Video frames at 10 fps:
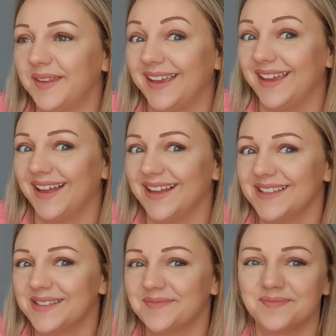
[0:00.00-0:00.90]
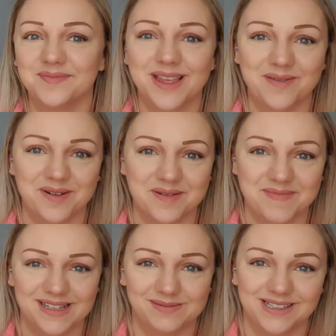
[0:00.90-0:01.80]
Hey guys, welcome
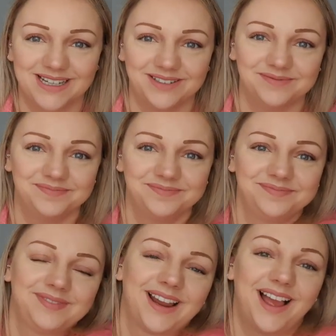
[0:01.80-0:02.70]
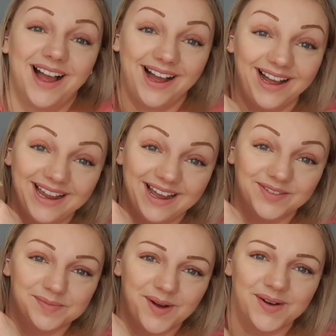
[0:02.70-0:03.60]
back to my channel. I have
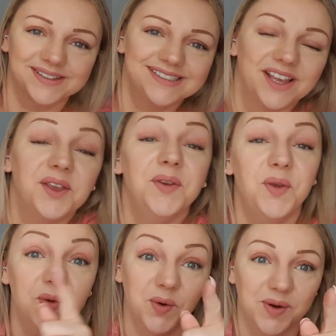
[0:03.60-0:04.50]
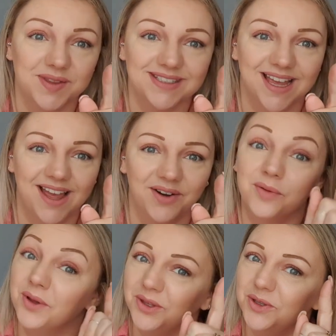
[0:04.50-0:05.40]
a box. You all know the
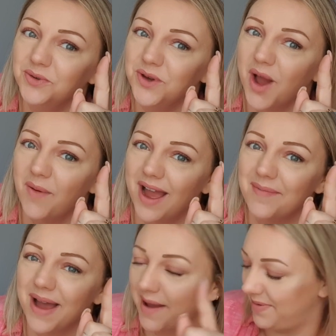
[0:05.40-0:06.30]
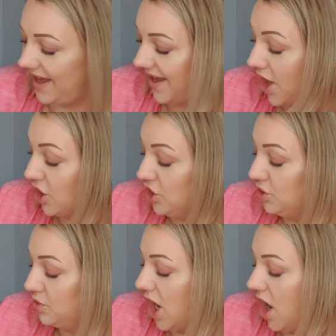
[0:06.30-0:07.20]
title. You know I am happy.
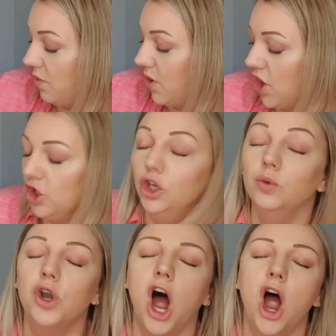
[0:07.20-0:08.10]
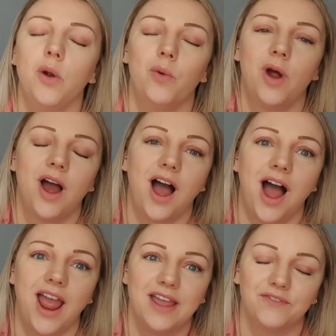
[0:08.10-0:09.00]
You know
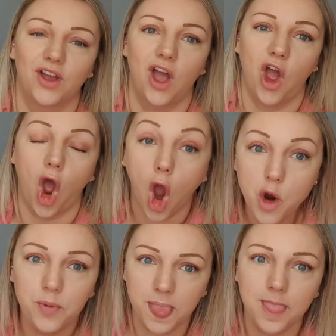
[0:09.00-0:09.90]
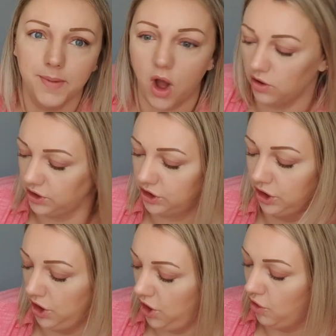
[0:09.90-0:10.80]
I have opened the box,
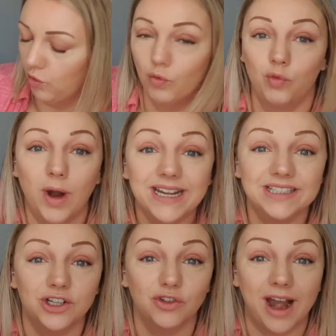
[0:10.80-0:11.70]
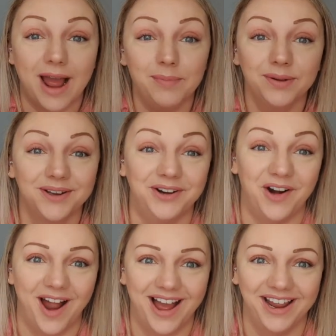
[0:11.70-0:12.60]
ready to grab,
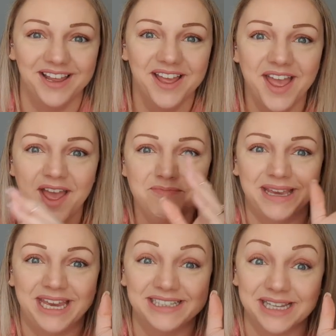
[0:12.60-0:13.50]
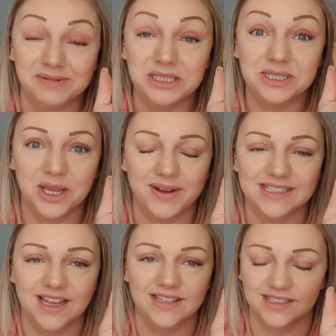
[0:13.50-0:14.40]
right? Because I'm so
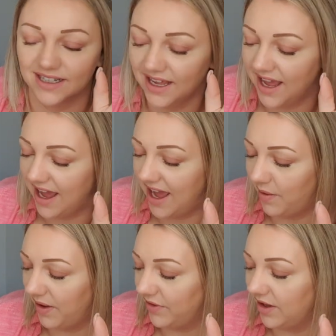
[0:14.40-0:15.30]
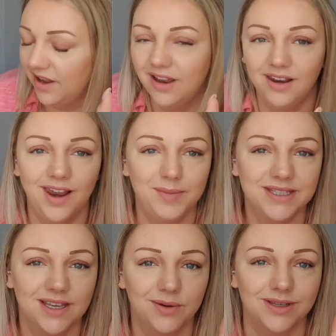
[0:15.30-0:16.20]
excited. However, let me
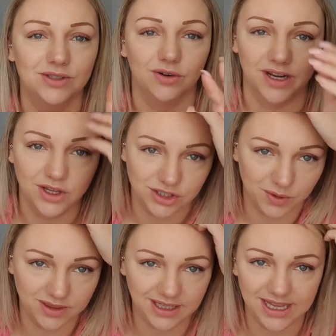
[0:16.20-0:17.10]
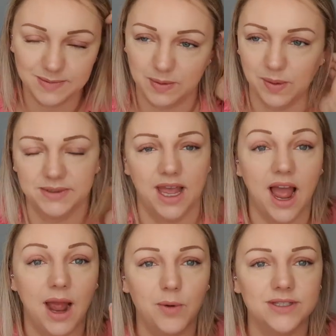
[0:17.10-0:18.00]
tell you a quick story. So on the Keep Spade website,
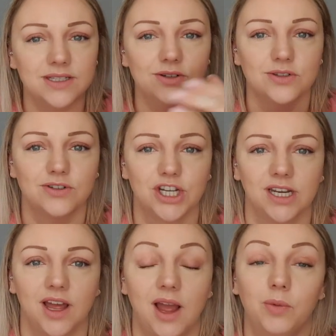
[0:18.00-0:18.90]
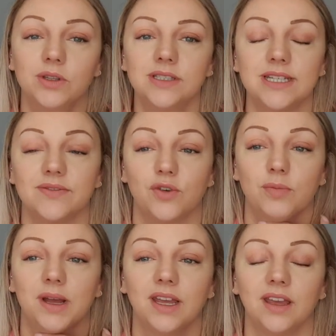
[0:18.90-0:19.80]
I wanted another agenda. I want it for
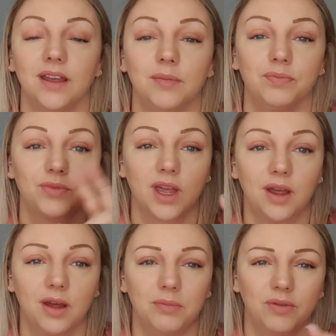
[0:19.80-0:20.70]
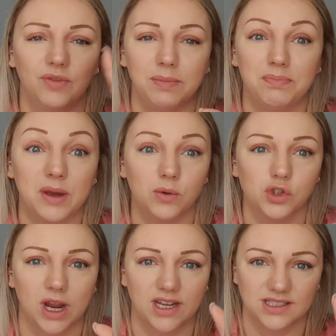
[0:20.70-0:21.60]
my monthly bill
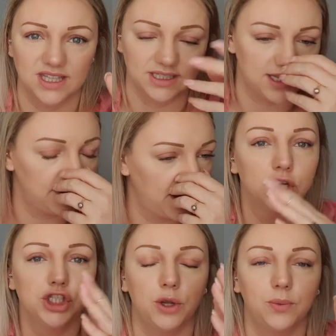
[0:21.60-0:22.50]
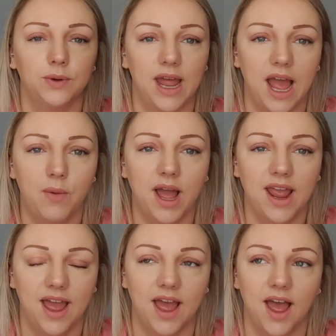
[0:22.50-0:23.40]
trackers, things like that. So now I
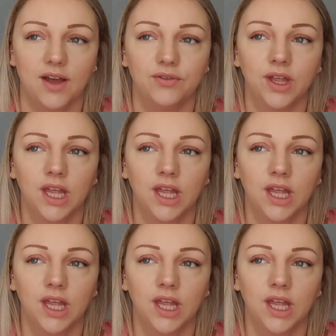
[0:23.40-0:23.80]
have